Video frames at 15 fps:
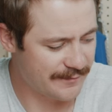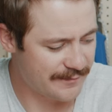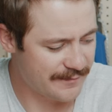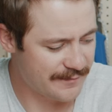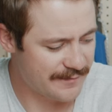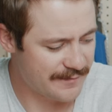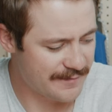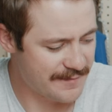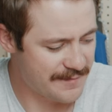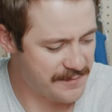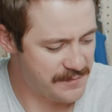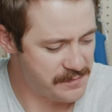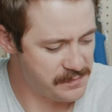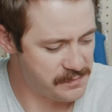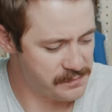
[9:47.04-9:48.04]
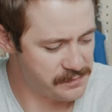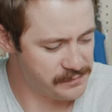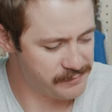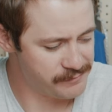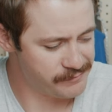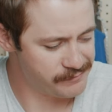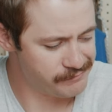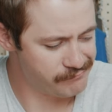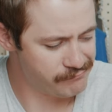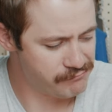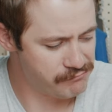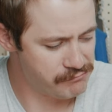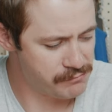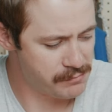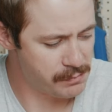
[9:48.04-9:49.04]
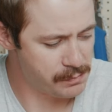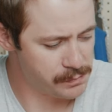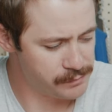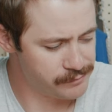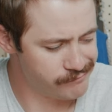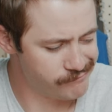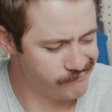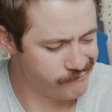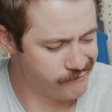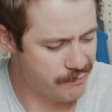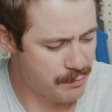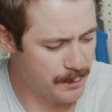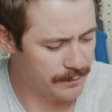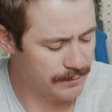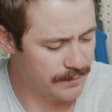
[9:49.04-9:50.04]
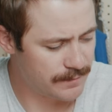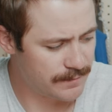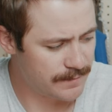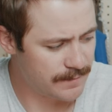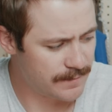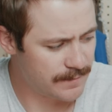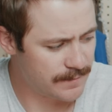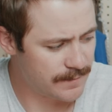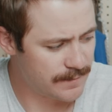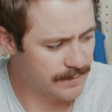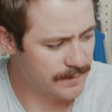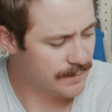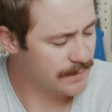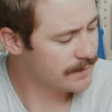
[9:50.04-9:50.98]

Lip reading: The person shown says nothing.